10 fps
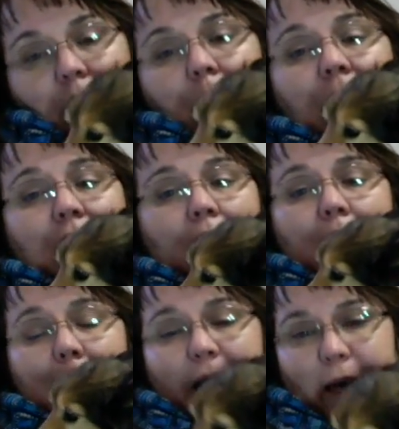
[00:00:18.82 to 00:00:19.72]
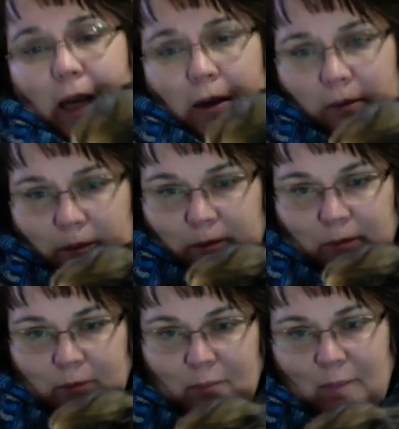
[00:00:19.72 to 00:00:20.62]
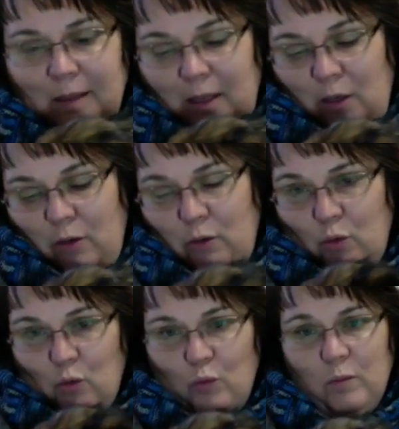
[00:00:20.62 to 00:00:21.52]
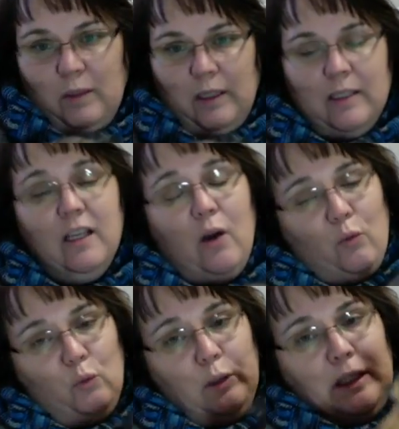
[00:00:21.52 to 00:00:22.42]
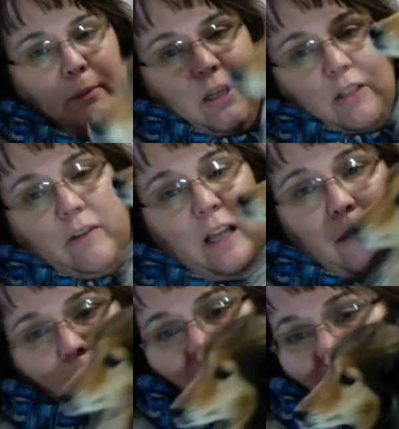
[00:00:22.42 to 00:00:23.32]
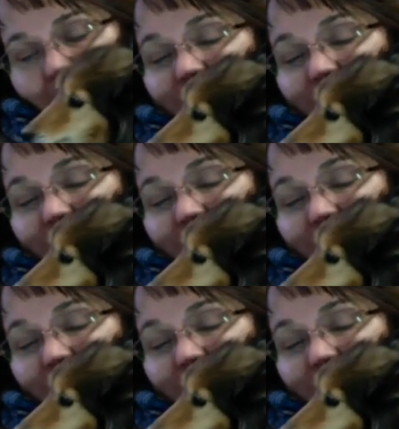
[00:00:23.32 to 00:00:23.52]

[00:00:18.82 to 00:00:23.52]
my dog, Maggie, who is not really much of a lap dog,